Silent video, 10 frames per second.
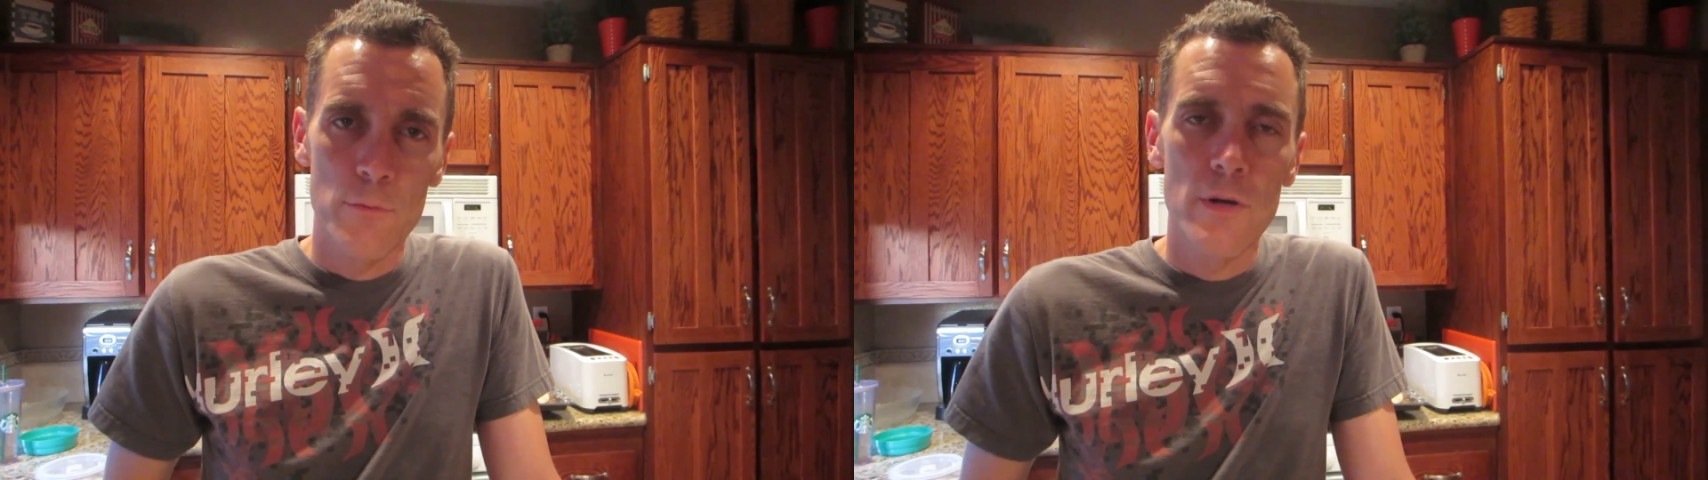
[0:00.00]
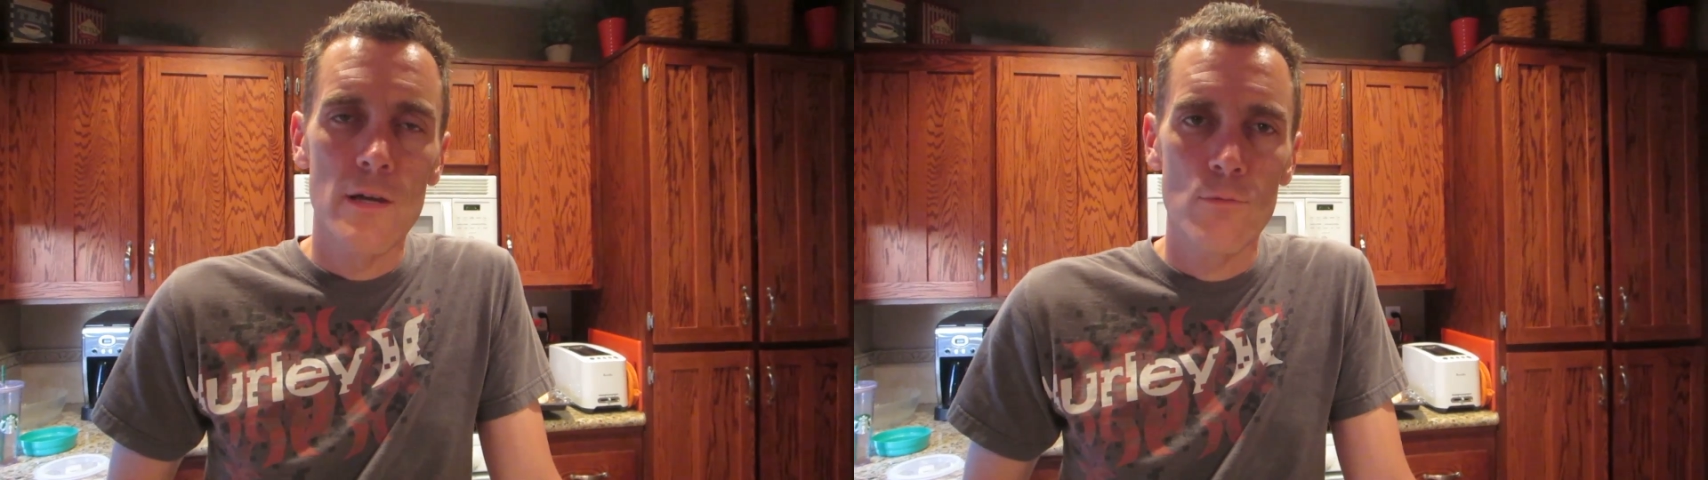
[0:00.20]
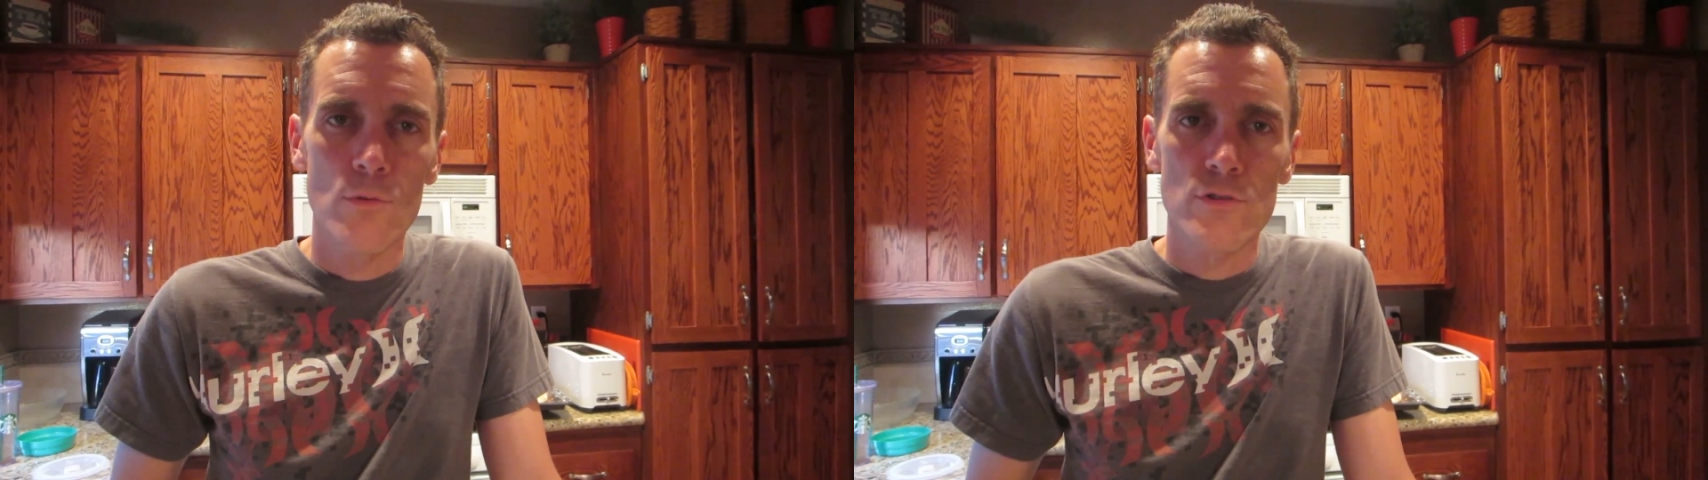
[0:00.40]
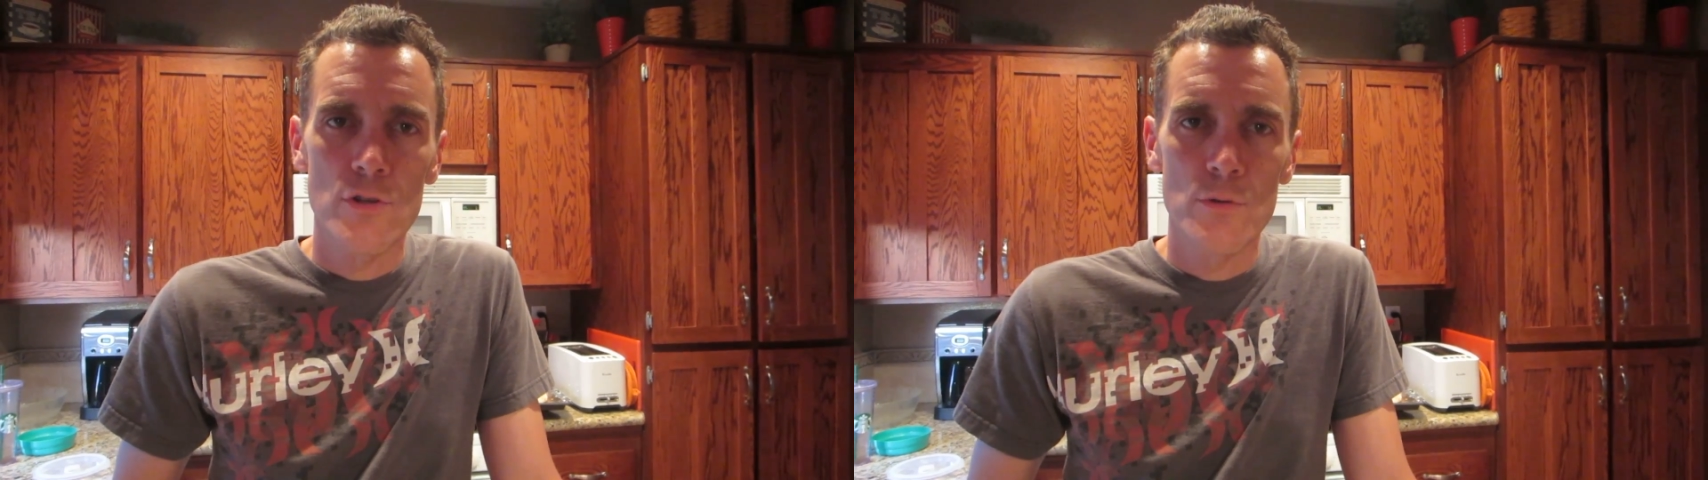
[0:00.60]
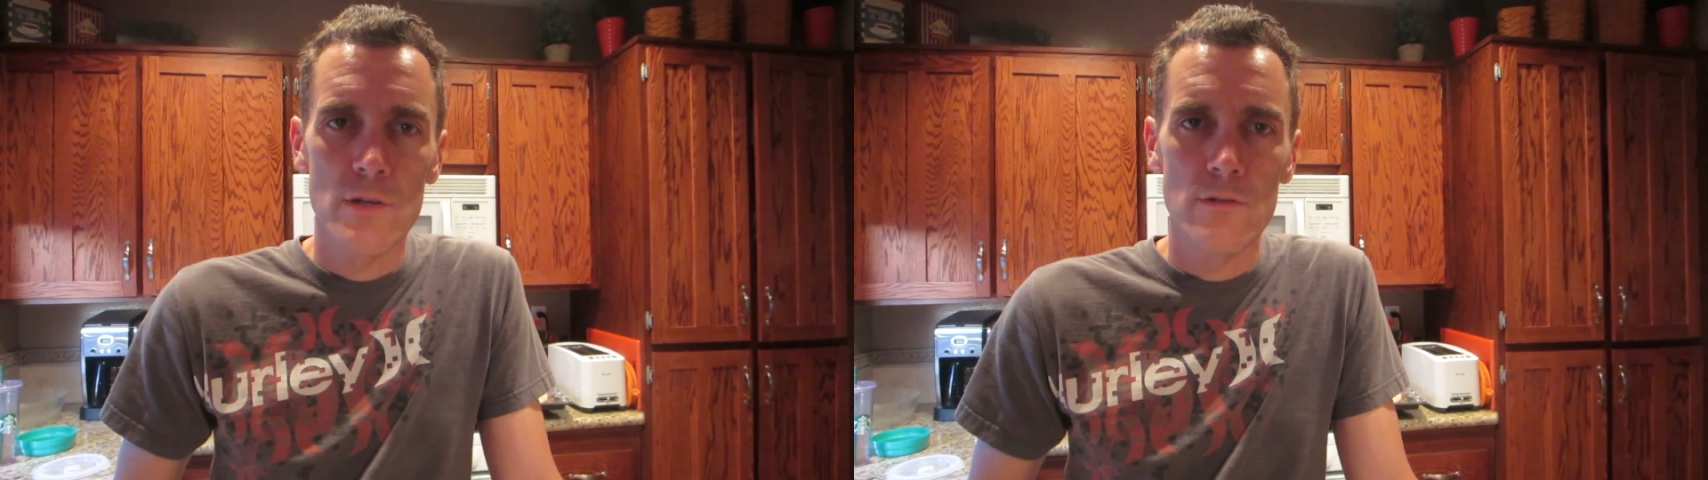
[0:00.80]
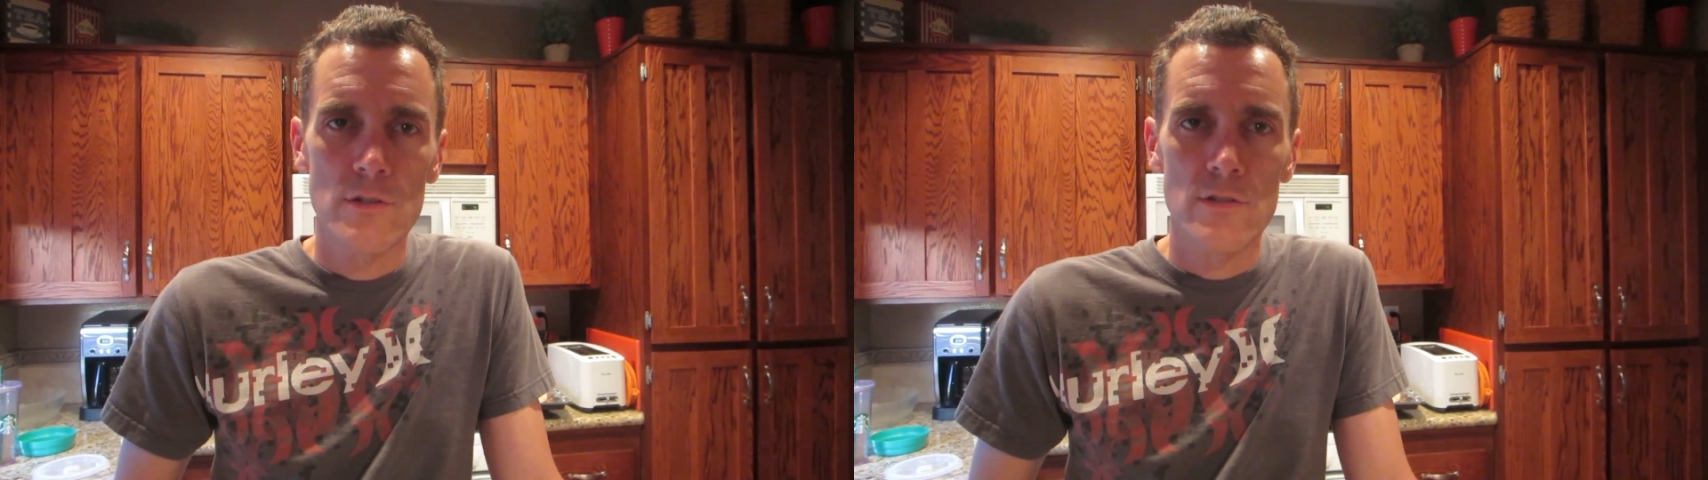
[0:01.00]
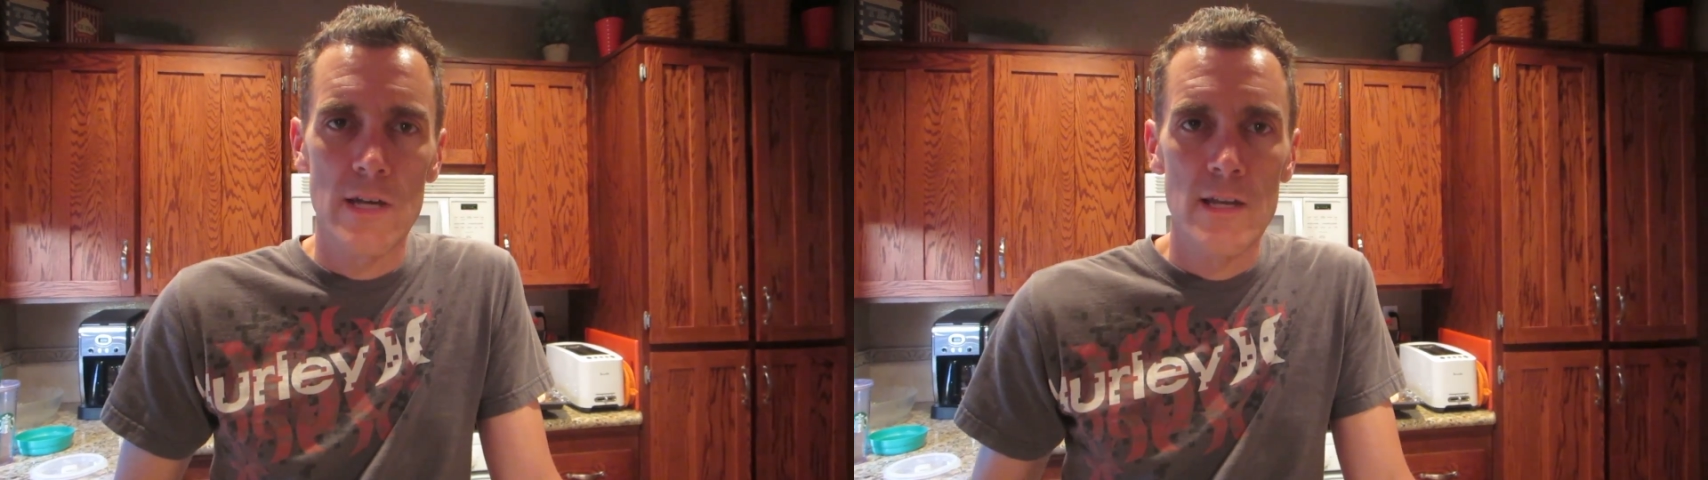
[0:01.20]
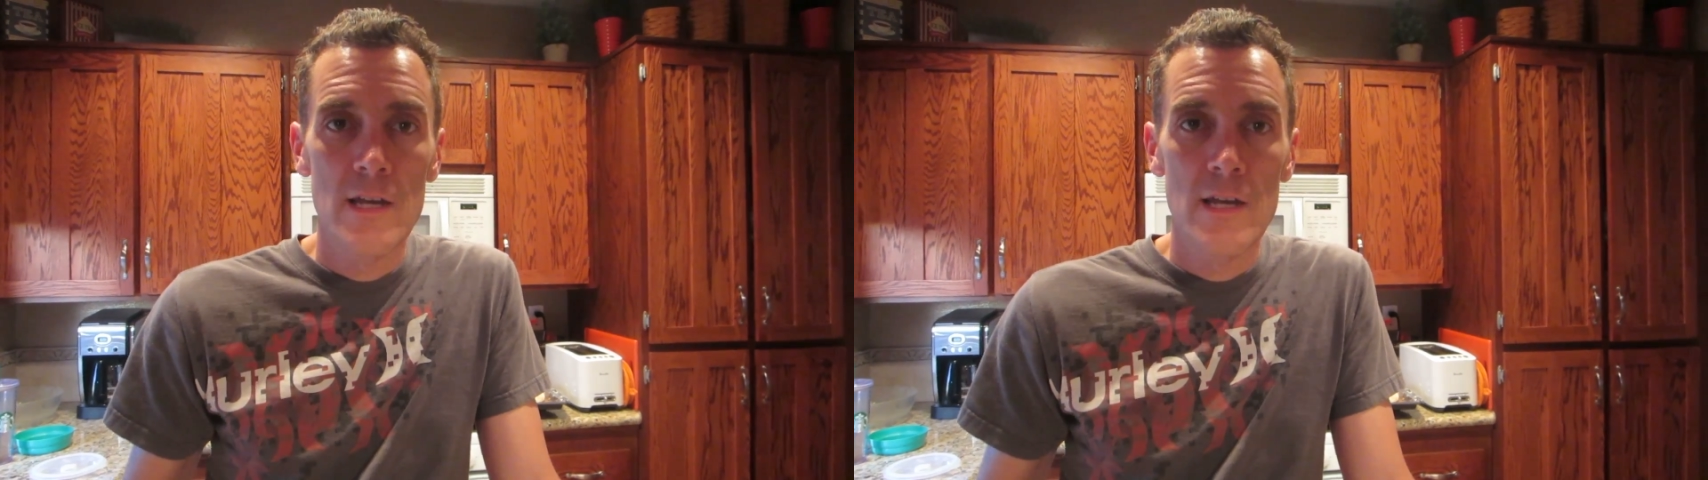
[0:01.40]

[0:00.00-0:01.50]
but we'll show you what it looks like.